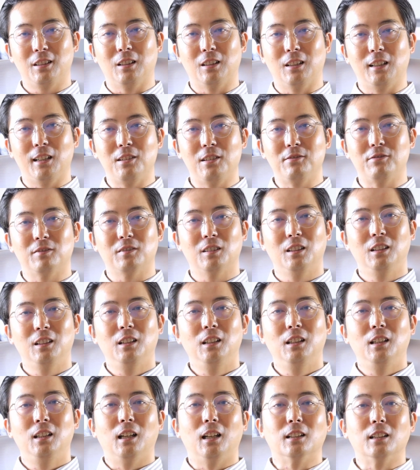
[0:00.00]
in life,
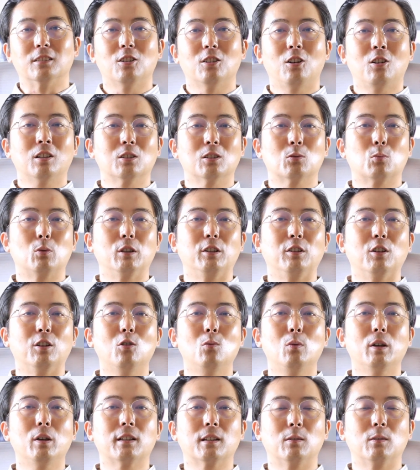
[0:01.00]
as long as we
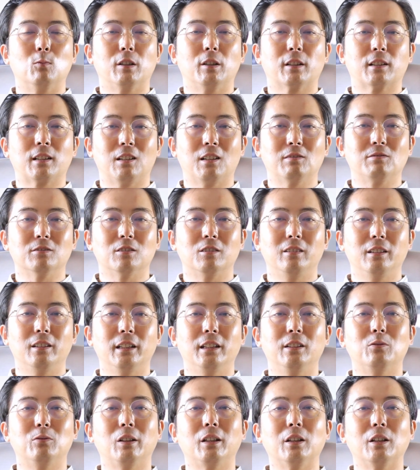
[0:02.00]
know we can recover
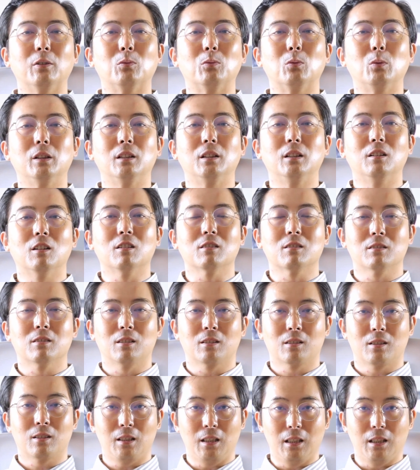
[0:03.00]
even if we did not
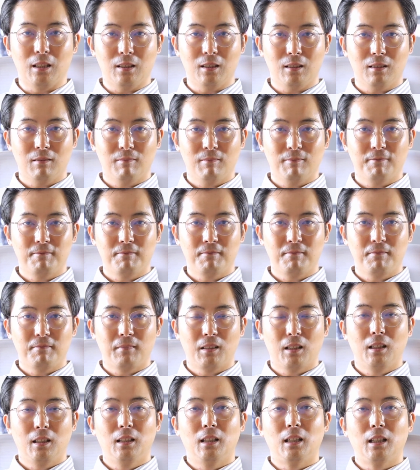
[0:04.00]
succeed.
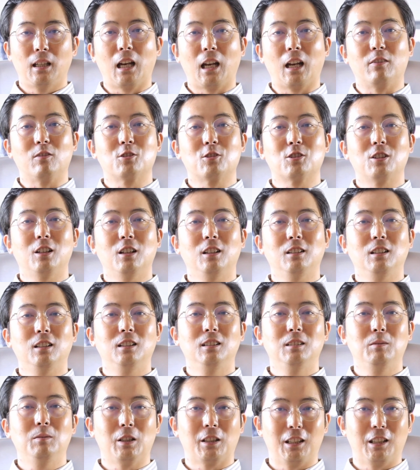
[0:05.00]
As I've shared
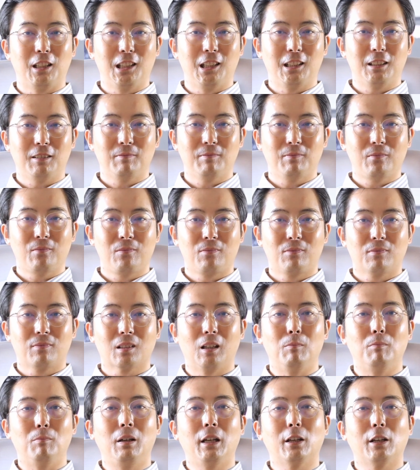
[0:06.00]
in the beginning,
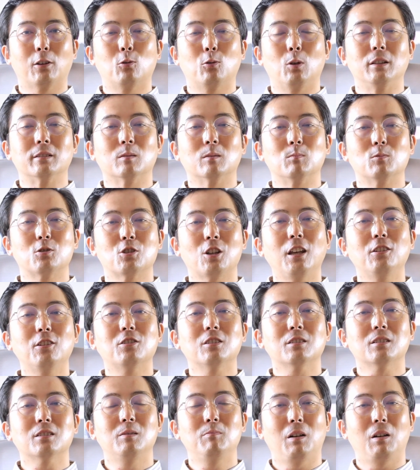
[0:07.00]
I made quite some
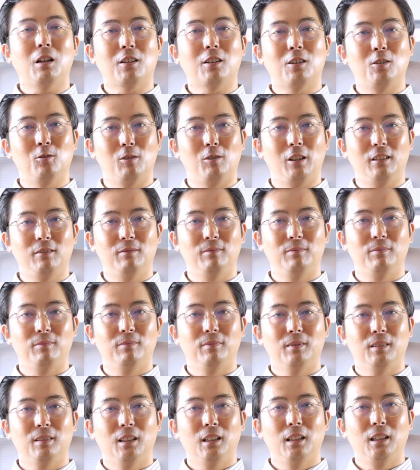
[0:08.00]
changes in my career,
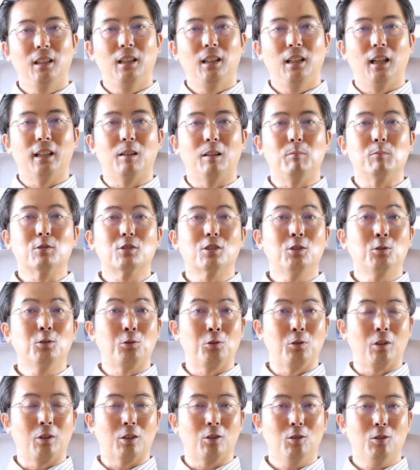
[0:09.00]
and I'm
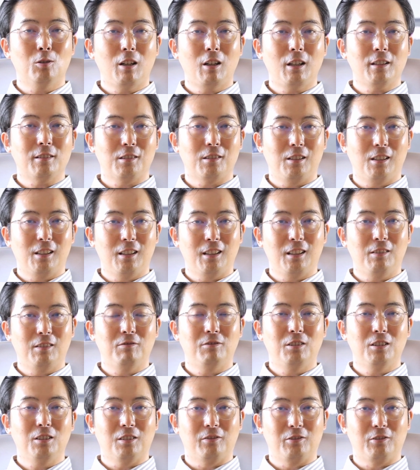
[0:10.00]
still doing alright sitting
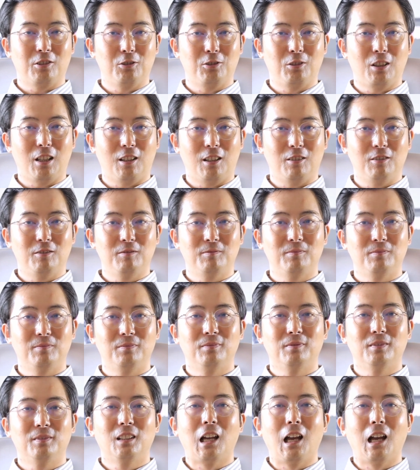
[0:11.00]
in front of you now.
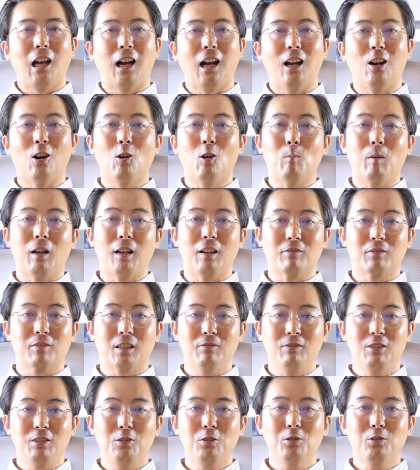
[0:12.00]
I hope
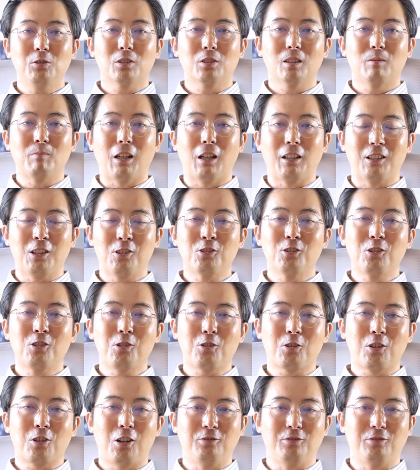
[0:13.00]
I've given you some
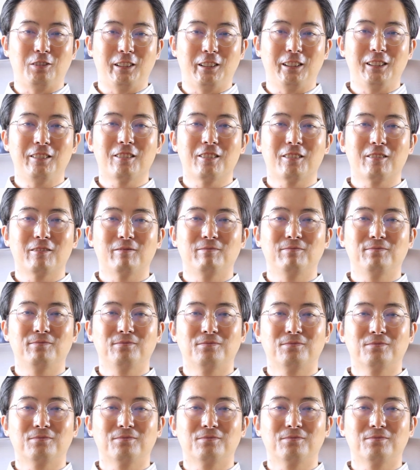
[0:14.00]
additional confidence.